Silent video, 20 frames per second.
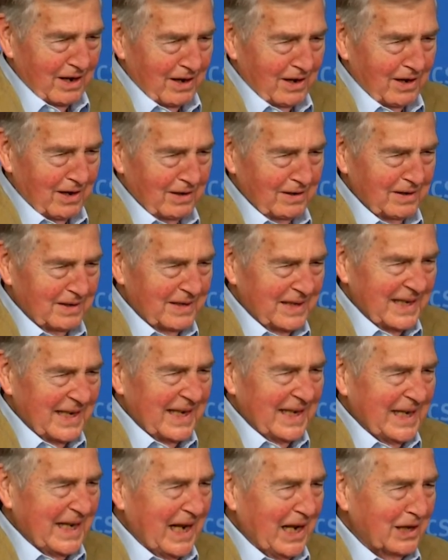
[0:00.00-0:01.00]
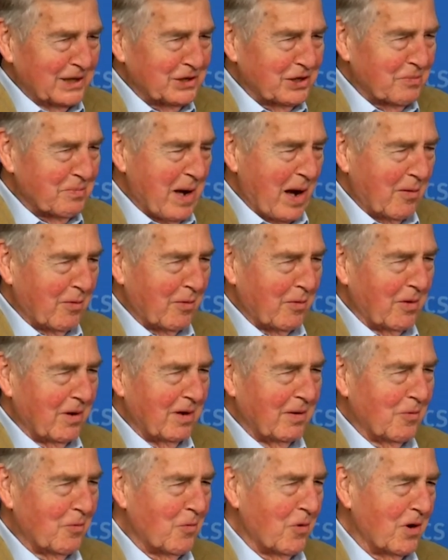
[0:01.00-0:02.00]
Tell us about
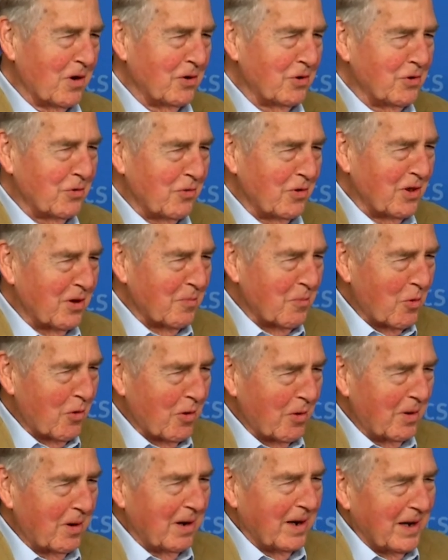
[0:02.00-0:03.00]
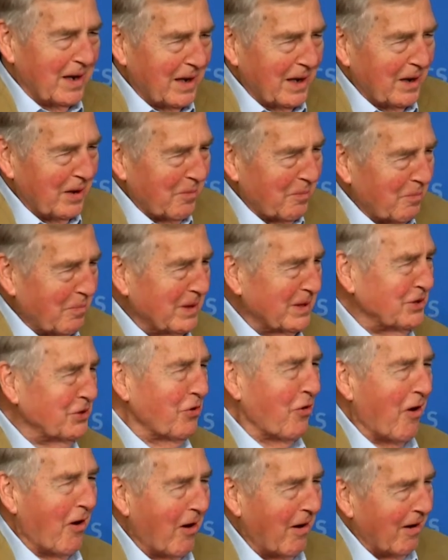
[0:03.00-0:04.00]
one or two of the more
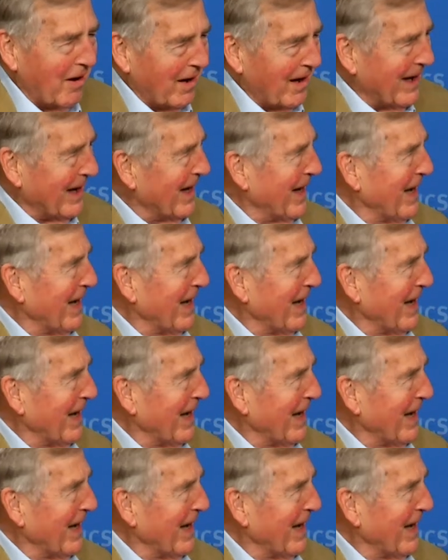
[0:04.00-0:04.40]
bizarre